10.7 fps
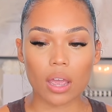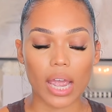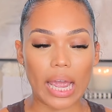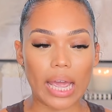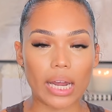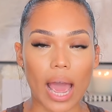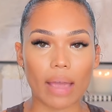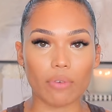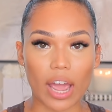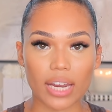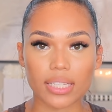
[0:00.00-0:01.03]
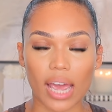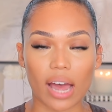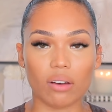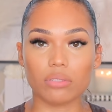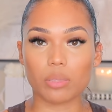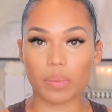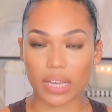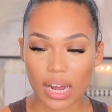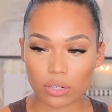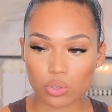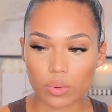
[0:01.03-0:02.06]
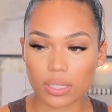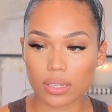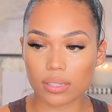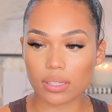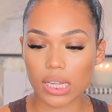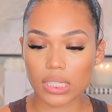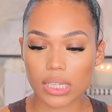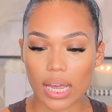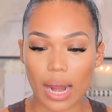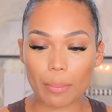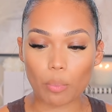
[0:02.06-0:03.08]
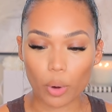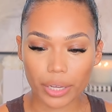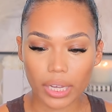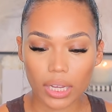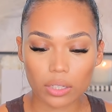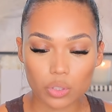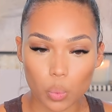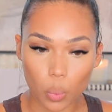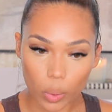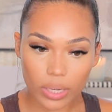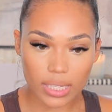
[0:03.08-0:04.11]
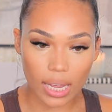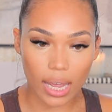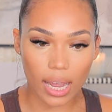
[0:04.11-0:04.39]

and I write it down, speak it out to existence, and I'm working towards it.